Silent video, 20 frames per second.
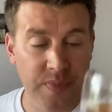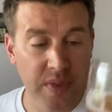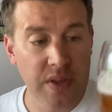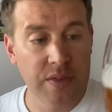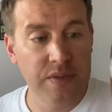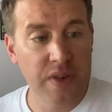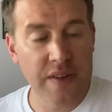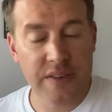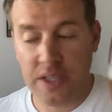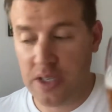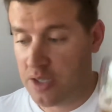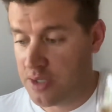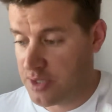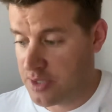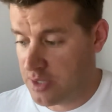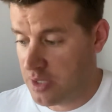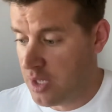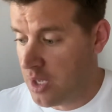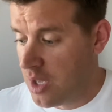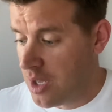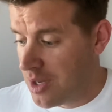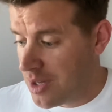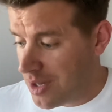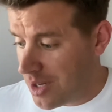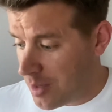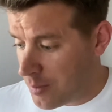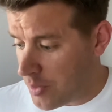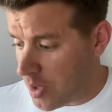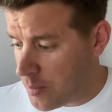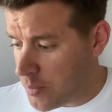Very nice.
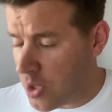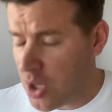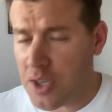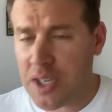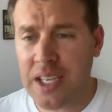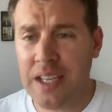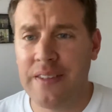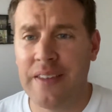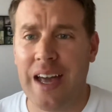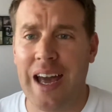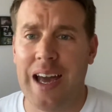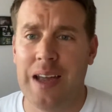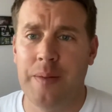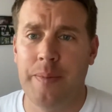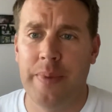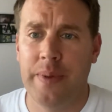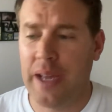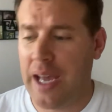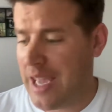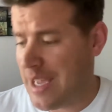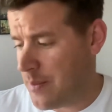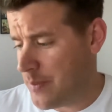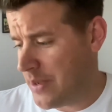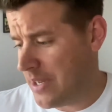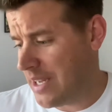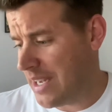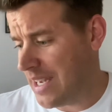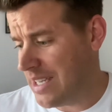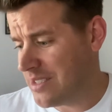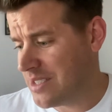I'm liking the
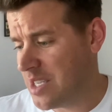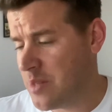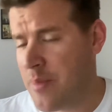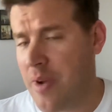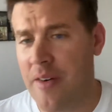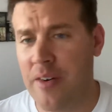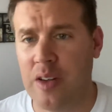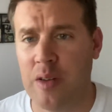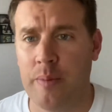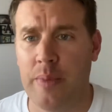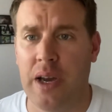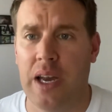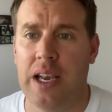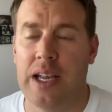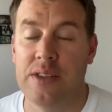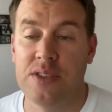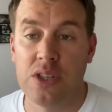APAs, the American Pale Ales.